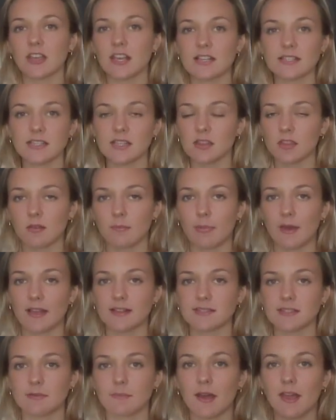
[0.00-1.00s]
isn't the
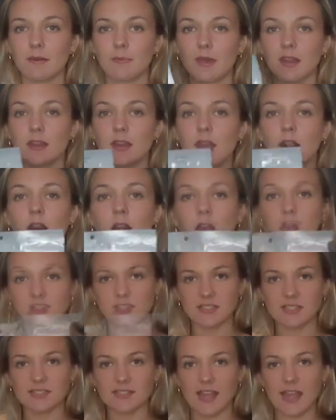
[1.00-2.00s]
best in my opinion.
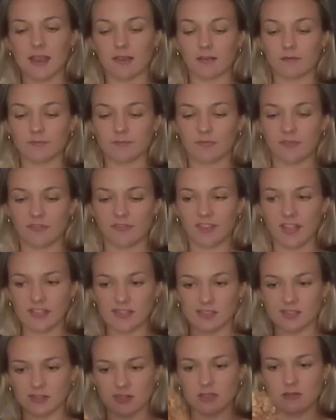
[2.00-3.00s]
This is like
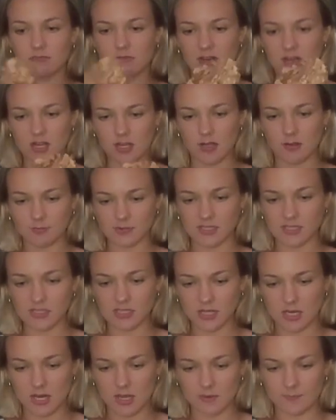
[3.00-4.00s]
fancy wraps,
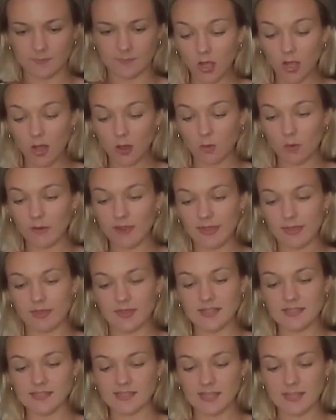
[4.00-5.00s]
isn't it? Oh, okay,
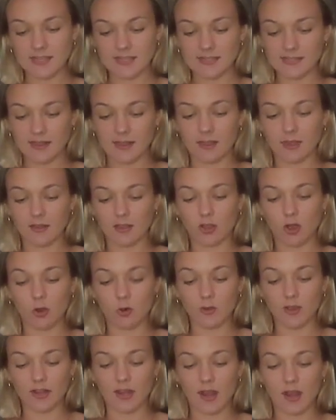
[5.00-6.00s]
this is the
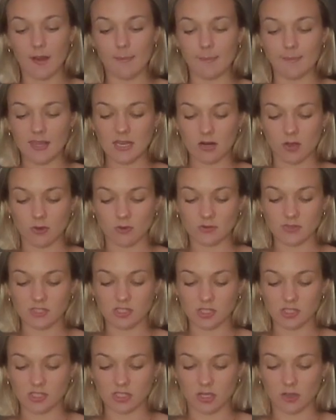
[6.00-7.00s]
coconut aminos.
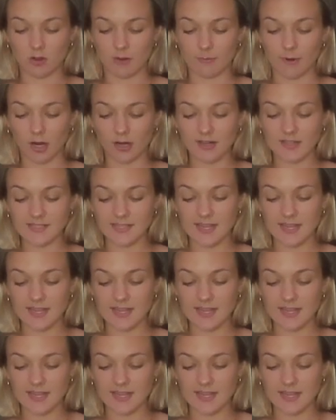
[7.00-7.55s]
So I'm not gonna